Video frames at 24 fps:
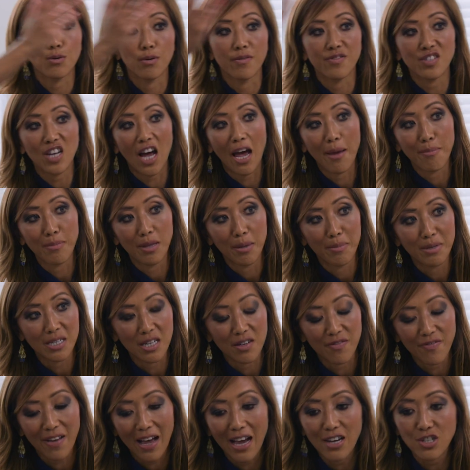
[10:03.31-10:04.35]
sort of time
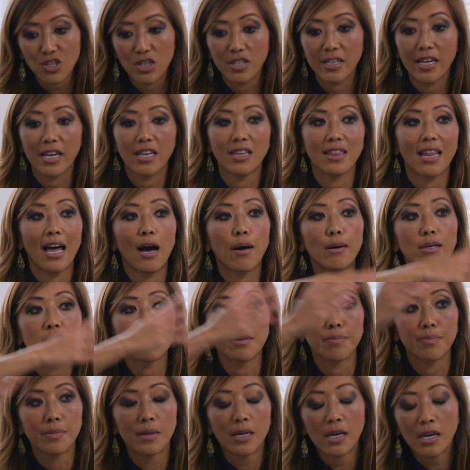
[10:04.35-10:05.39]
limited fashion. They allow it
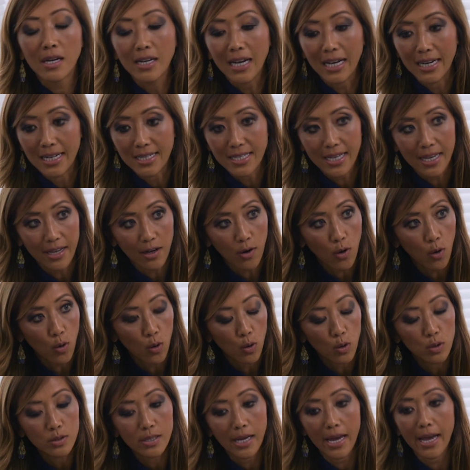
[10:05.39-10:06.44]
to kind of take
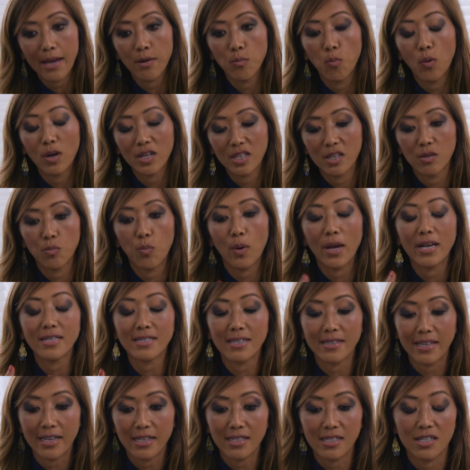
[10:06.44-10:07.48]
hold, and one of the ways
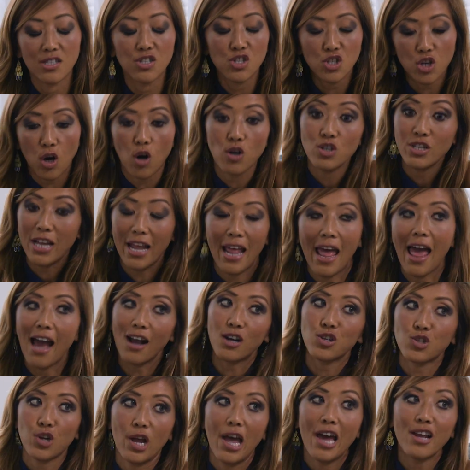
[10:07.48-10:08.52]
that they discharge that
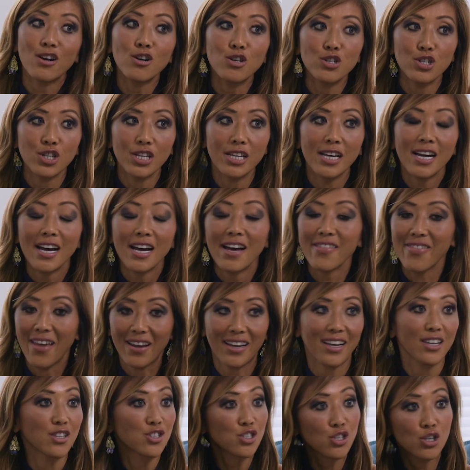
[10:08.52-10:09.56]
extra energy that
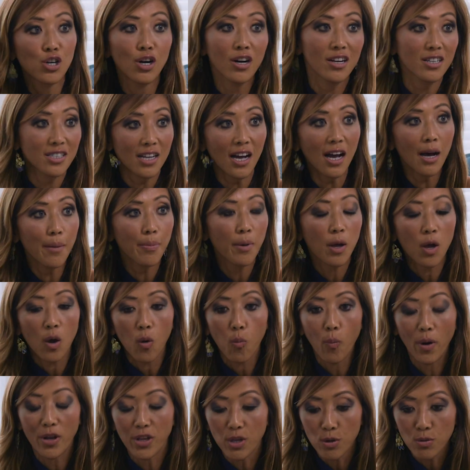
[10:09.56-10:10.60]
gets cooked up
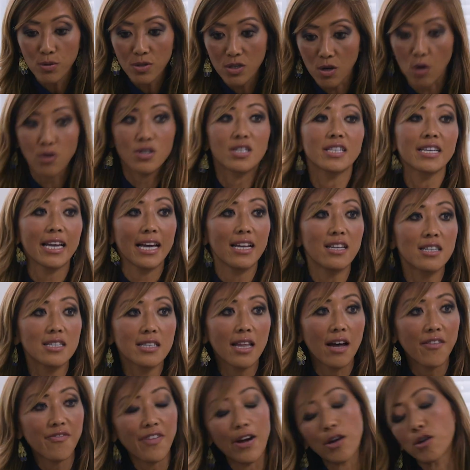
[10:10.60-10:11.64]
when you start to get into
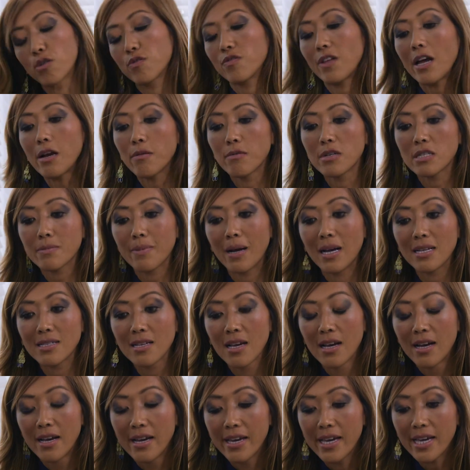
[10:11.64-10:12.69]
that fight or flight response
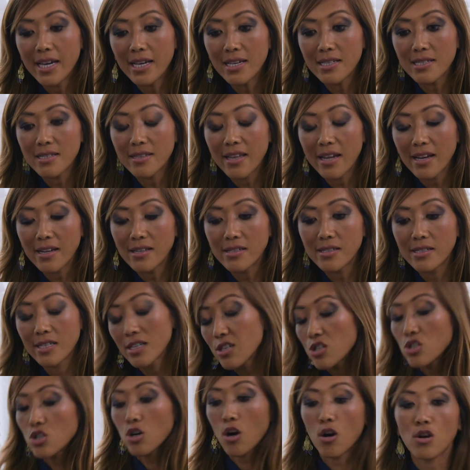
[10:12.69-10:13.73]
is they
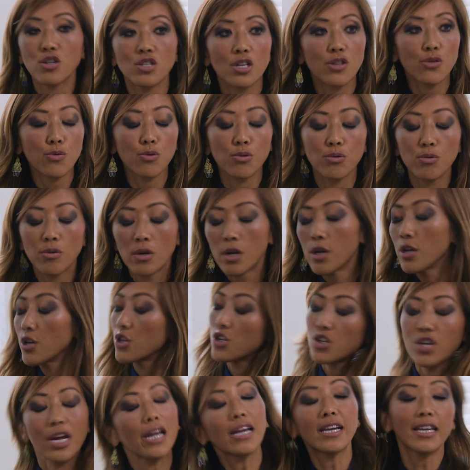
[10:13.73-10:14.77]
discharge it through
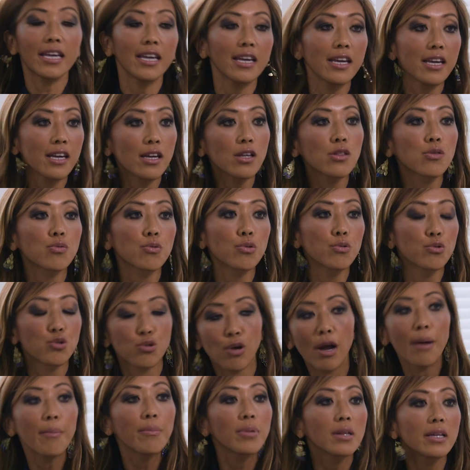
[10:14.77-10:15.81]
shaking, through
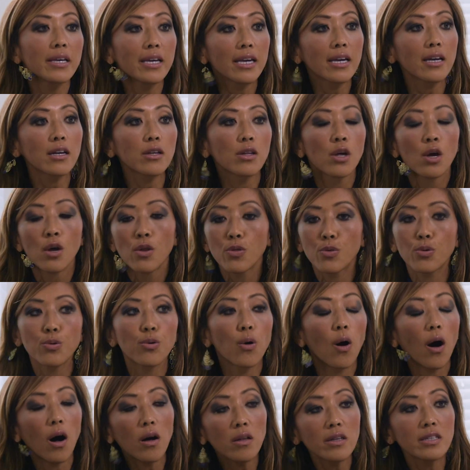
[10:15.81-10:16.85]
trembling, through
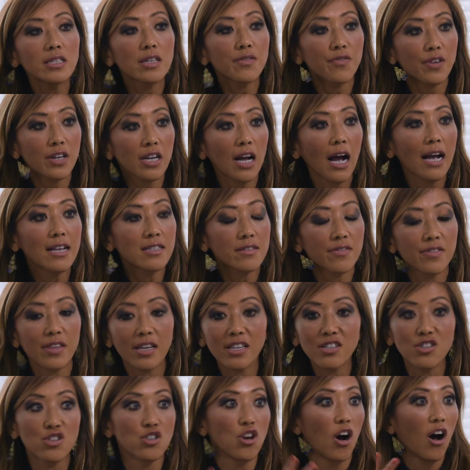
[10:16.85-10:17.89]
all the different kinds of
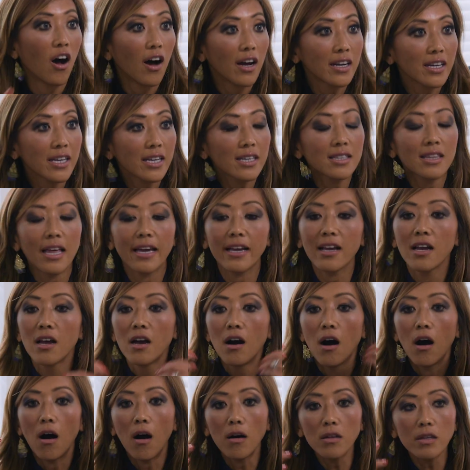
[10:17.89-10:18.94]
things, yawning, like
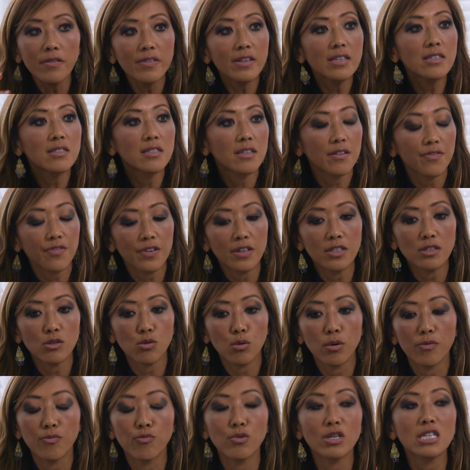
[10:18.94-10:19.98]
all of these different
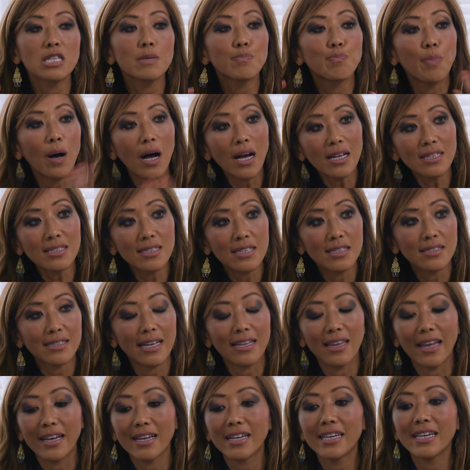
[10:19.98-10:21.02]
sort of responses that
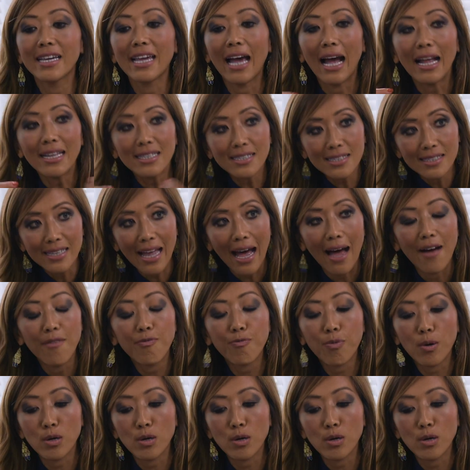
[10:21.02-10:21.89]
like gets that